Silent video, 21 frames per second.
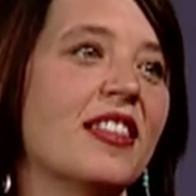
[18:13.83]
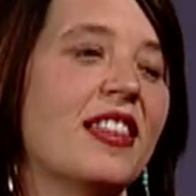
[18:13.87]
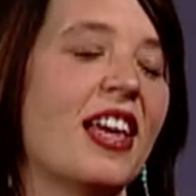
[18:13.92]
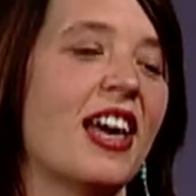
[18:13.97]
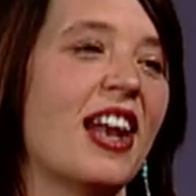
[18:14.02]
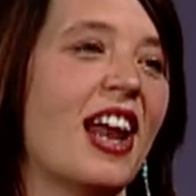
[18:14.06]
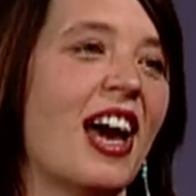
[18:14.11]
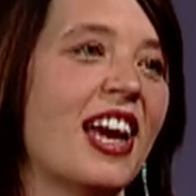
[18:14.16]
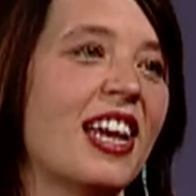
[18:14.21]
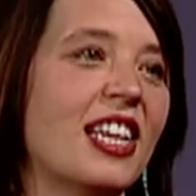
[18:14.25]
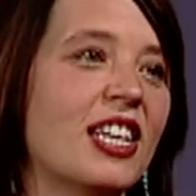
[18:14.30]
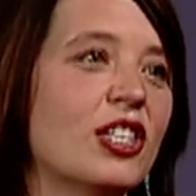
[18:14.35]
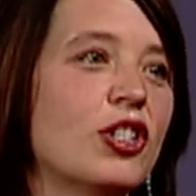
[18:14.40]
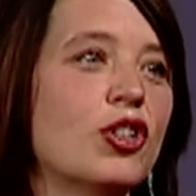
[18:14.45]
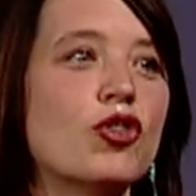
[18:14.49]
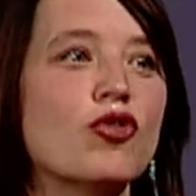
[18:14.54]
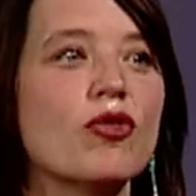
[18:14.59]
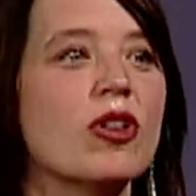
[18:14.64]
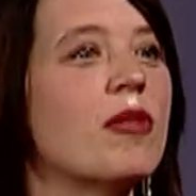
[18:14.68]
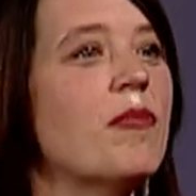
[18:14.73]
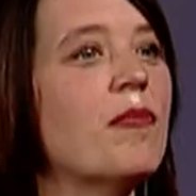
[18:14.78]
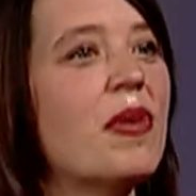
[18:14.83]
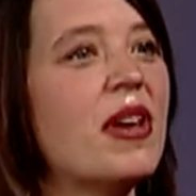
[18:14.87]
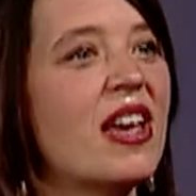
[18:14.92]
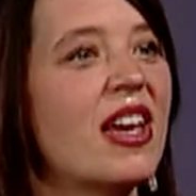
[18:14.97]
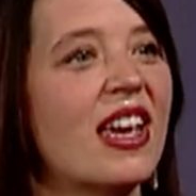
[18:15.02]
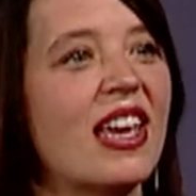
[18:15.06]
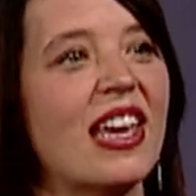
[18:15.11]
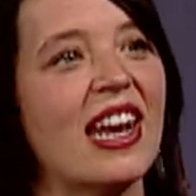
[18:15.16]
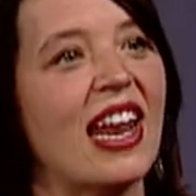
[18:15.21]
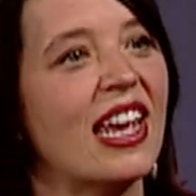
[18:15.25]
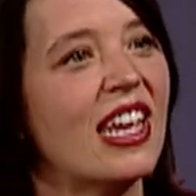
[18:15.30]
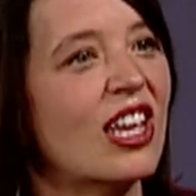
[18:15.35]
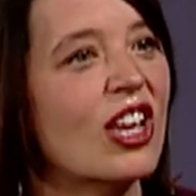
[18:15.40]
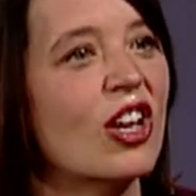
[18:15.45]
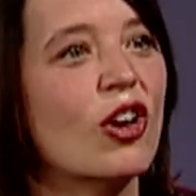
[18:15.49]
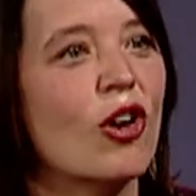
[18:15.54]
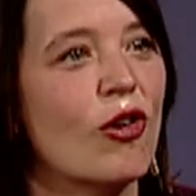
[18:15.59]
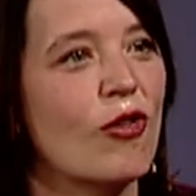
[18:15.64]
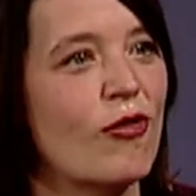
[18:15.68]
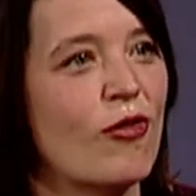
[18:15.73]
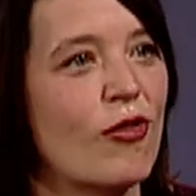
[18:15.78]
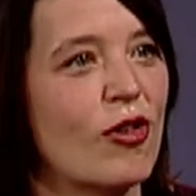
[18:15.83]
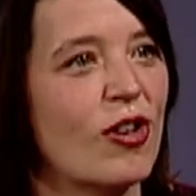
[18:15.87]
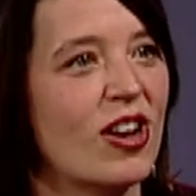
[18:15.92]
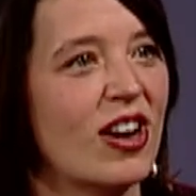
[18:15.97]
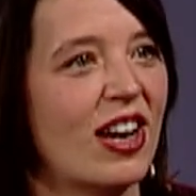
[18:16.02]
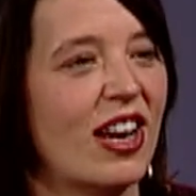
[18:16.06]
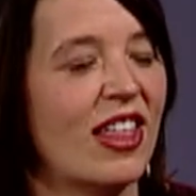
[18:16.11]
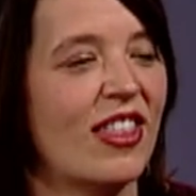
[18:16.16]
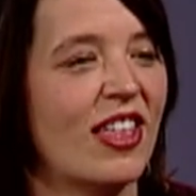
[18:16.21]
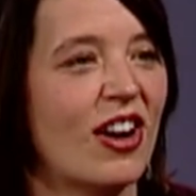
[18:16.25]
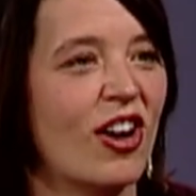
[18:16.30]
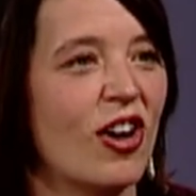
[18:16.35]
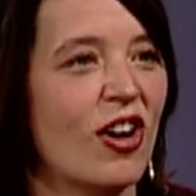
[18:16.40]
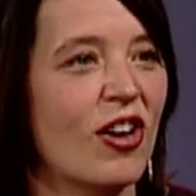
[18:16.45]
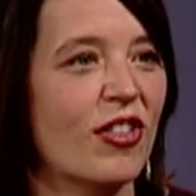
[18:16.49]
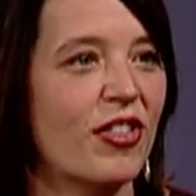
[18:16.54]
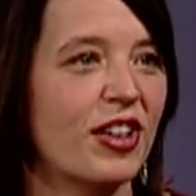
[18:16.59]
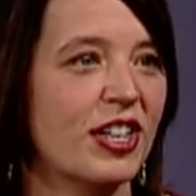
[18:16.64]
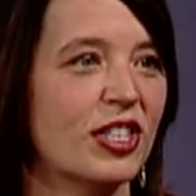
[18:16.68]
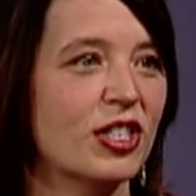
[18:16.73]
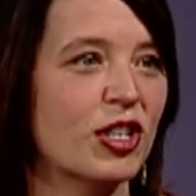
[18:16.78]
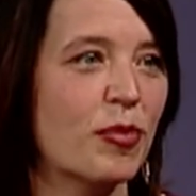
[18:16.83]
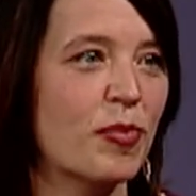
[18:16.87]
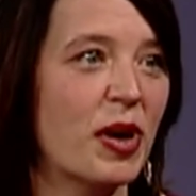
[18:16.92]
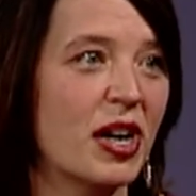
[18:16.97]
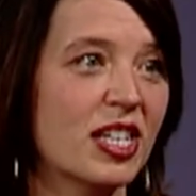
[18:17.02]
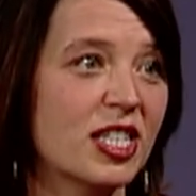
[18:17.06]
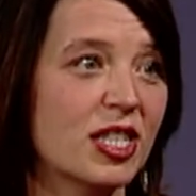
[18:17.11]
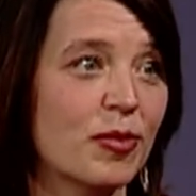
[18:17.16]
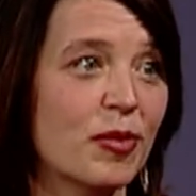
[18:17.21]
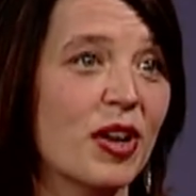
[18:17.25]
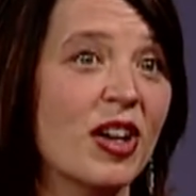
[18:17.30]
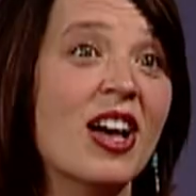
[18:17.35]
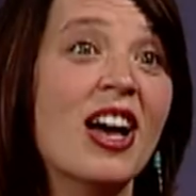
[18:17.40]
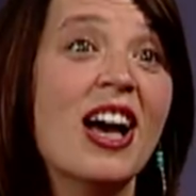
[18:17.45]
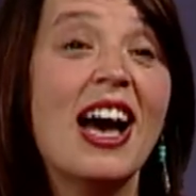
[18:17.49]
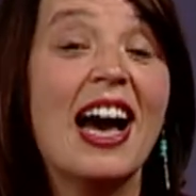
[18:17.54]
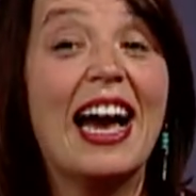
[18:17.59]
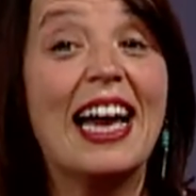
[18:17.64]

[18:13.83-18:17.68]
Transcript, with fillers: that I can dream big and I can go for it and that all things are possible.